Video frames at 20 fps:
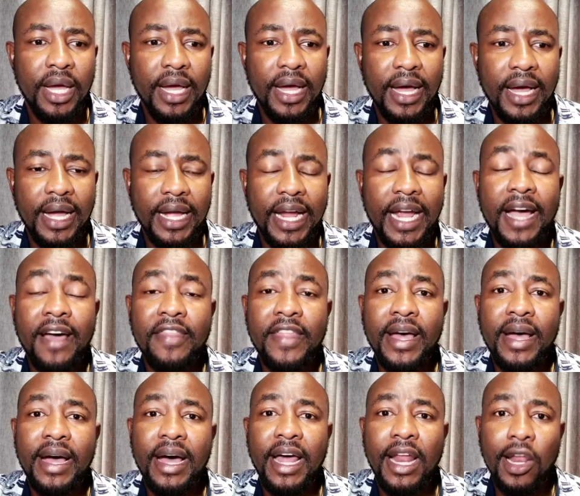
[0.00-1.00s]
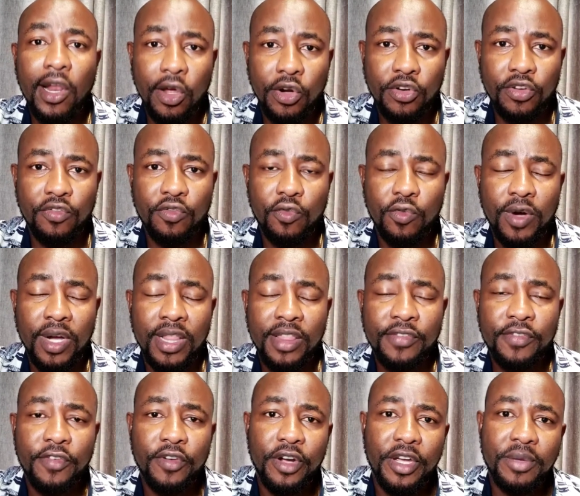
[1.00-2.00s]
gather a lot of wealth
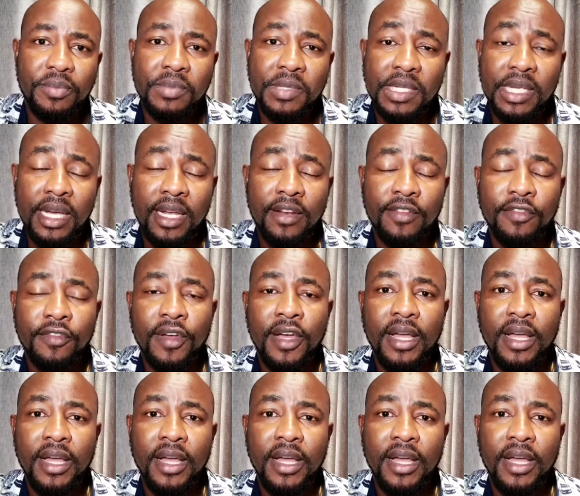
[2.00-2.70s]
for himself.